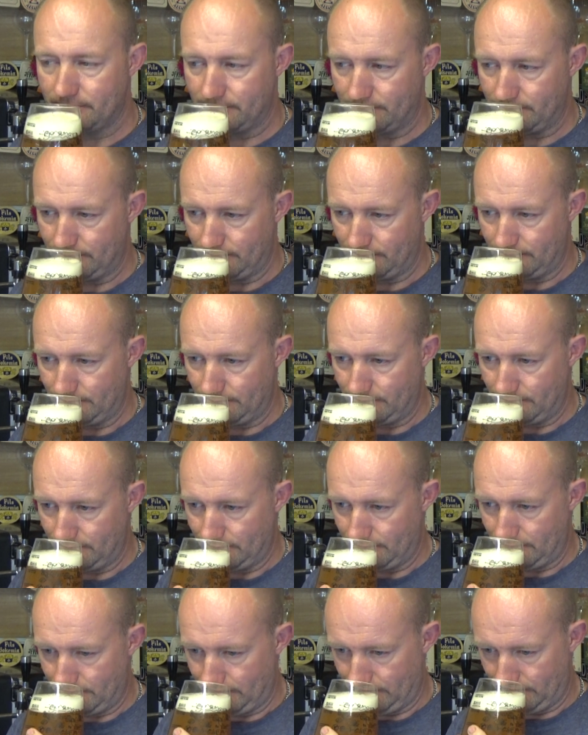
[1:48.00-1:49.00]

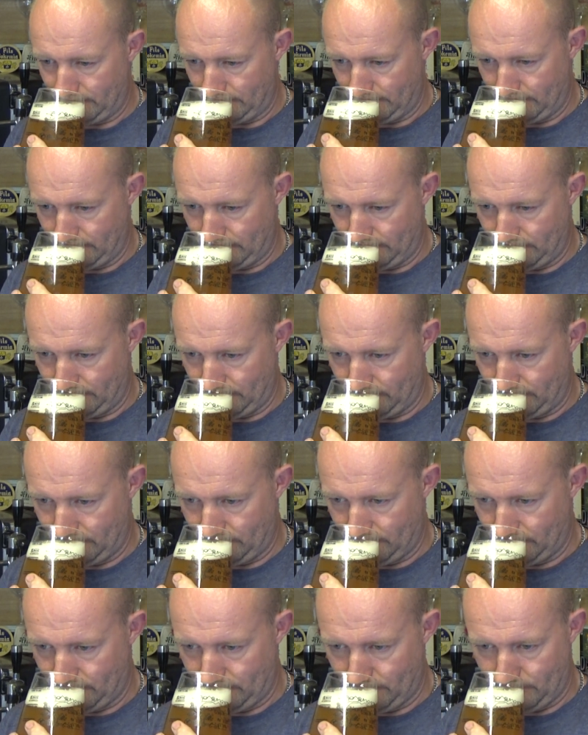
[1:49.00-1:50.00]

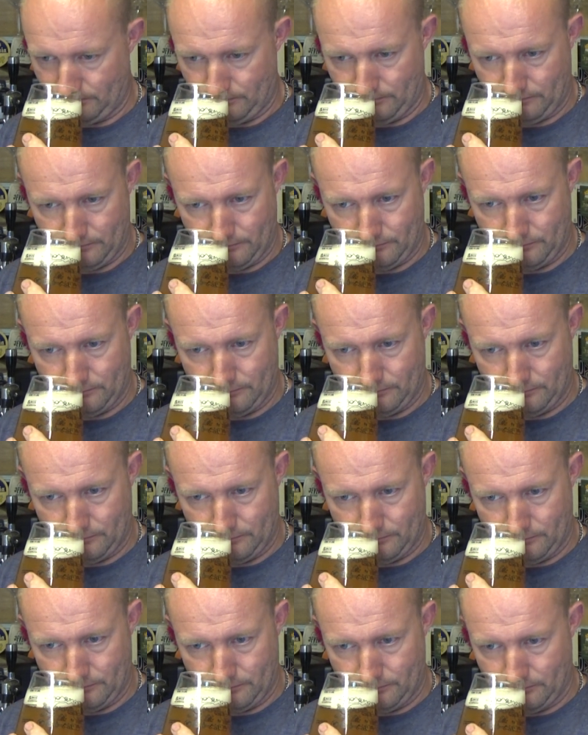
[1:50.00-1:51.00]

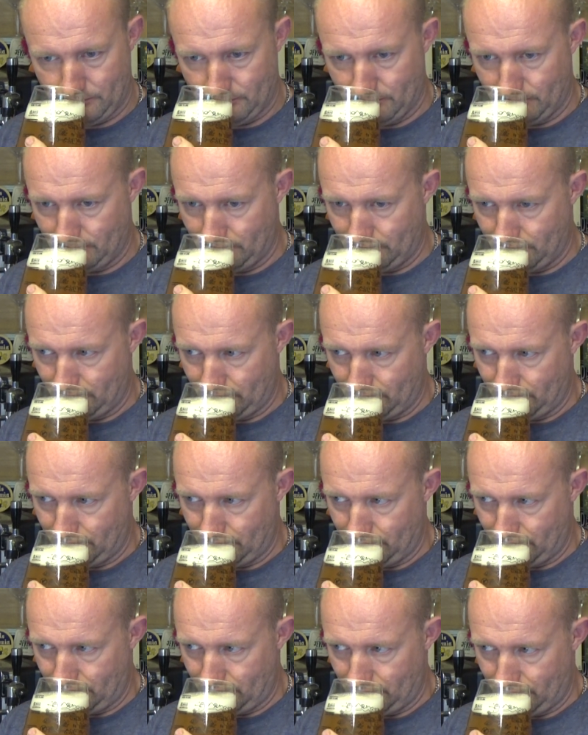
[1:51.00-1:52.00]

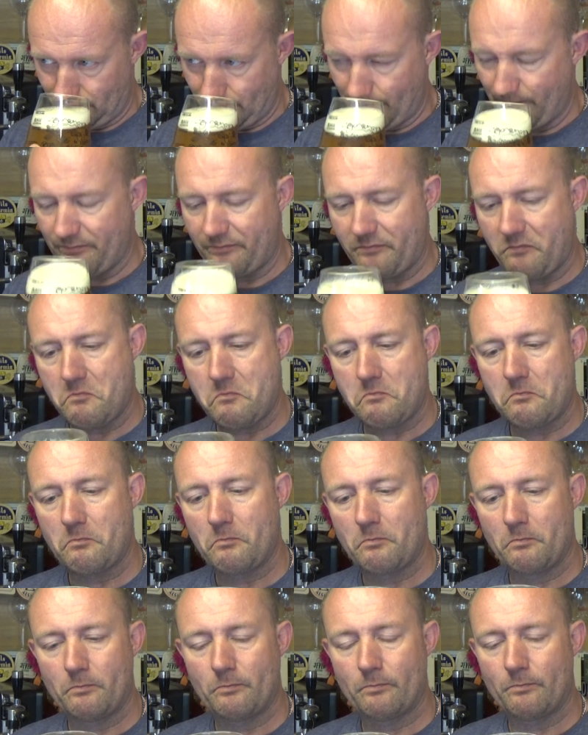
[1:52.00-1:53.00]

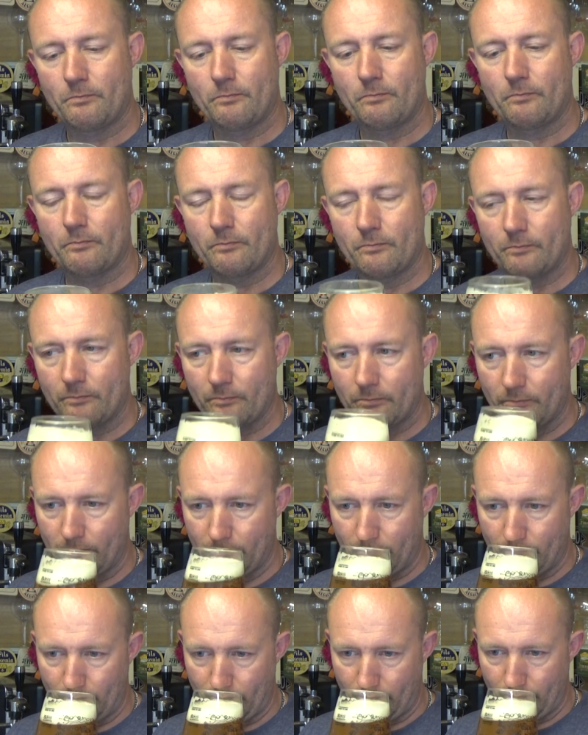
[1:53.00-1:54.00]

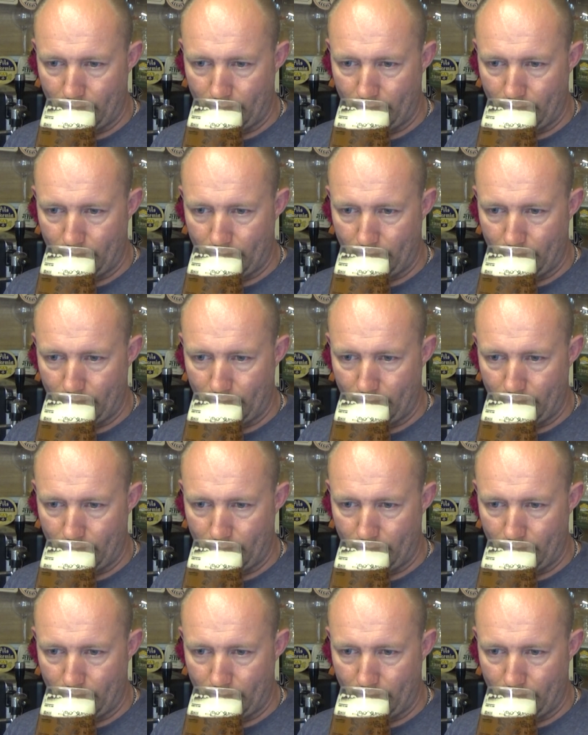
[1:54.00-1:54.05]
(silence)